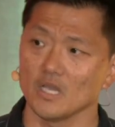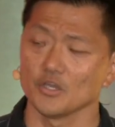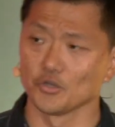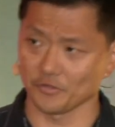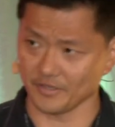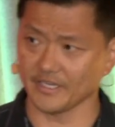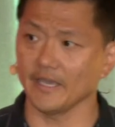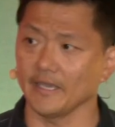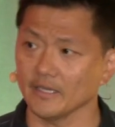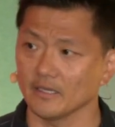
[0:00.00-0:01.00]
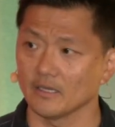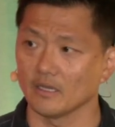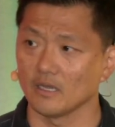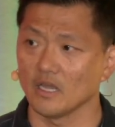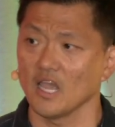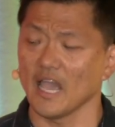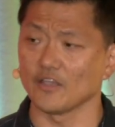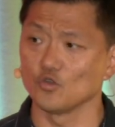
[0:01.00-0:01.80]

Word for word: you're the king, and